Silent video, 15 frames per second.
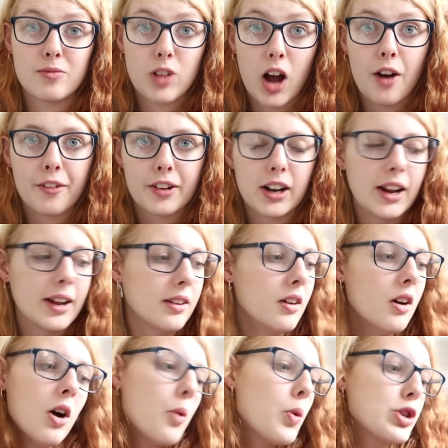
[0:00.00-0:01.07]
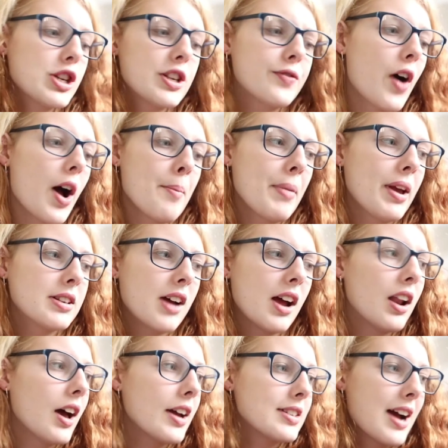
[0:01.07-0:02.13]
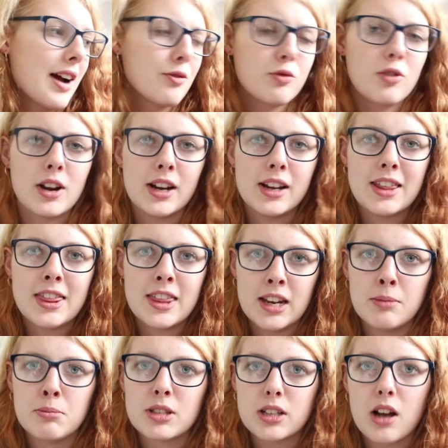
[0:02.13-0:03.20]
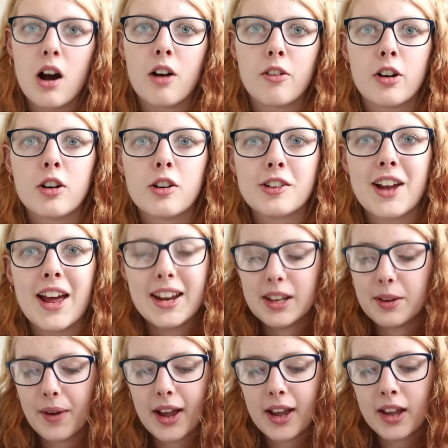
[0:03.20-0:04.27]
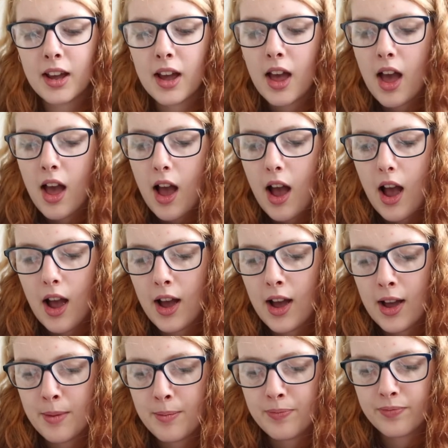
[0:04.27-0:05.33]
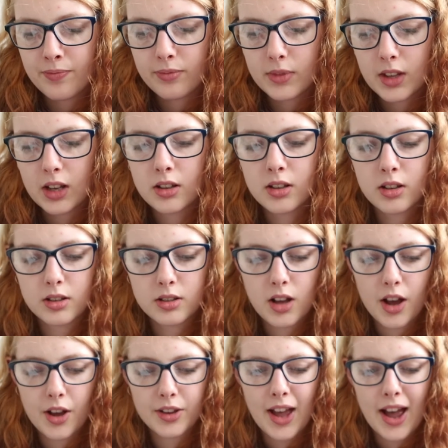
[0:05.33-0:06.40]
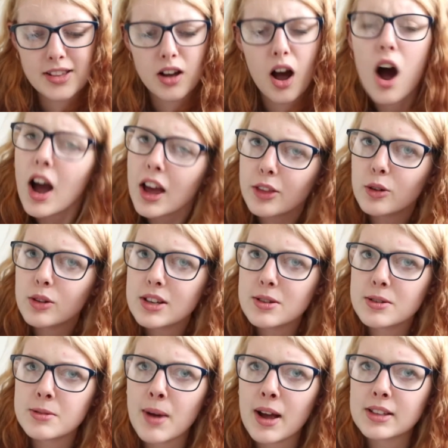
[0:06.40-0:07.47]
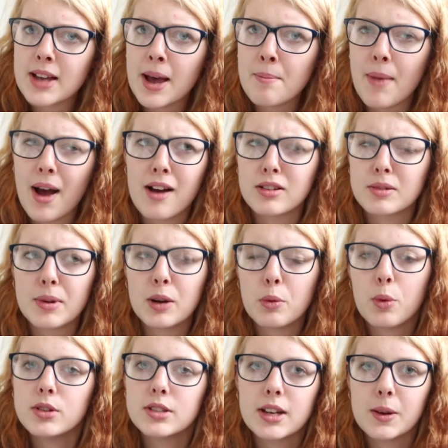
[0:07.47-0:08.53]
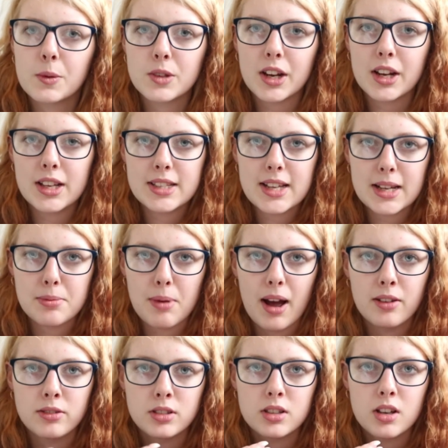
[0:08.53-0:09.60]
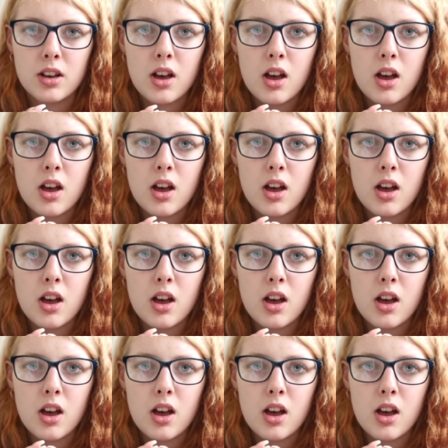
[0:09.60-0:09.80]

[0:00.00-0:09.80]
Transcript: currently, which is fine because I like to have really thin mascara on anyway. So yes, I thought this was about £10, but it wasn't. It was only £6,